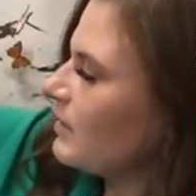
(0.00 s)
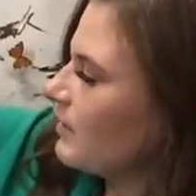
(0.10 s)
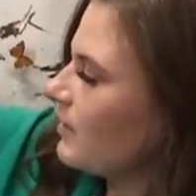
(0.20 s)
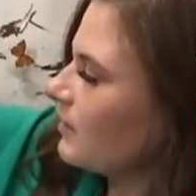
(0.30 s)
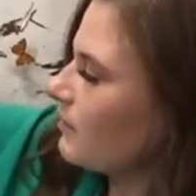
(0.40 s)

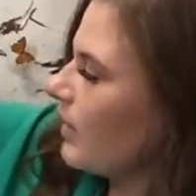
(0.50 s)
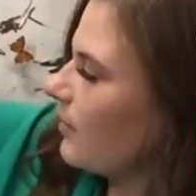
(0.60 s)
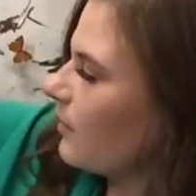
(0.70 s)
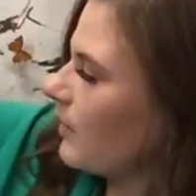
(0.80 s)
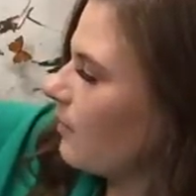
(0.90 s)
This may
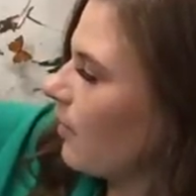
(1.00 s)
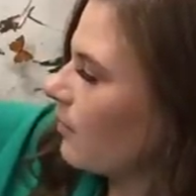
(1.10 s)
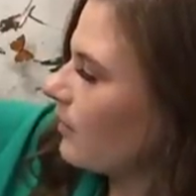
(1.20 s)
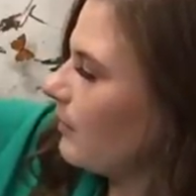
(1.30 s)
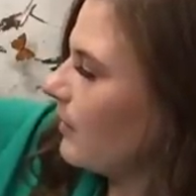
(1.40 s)
be
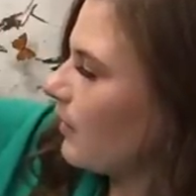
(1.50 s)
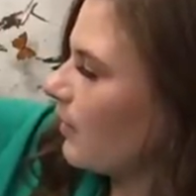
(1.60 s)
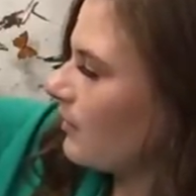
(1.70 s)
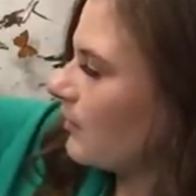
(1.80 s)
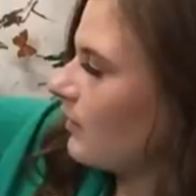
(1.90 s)
partly
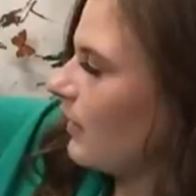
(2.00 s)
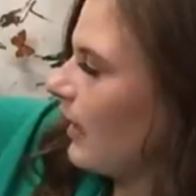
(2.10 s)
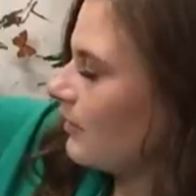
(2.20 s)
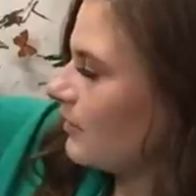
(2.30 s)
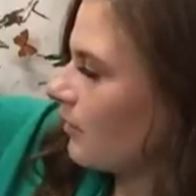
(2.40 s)
because
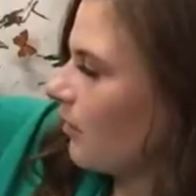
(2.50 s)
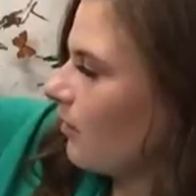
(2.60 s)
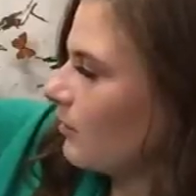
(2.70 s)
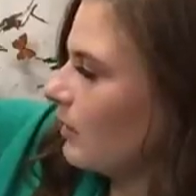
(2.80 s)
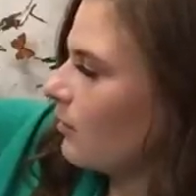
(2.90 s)
as the
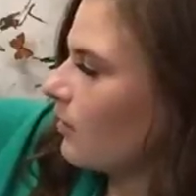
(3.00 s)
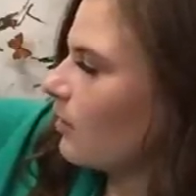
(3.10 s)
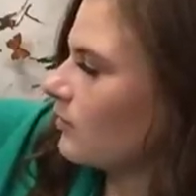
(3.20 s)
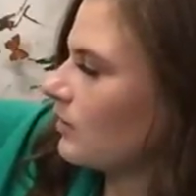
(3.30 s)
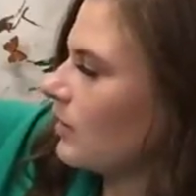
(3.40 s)
colony grows,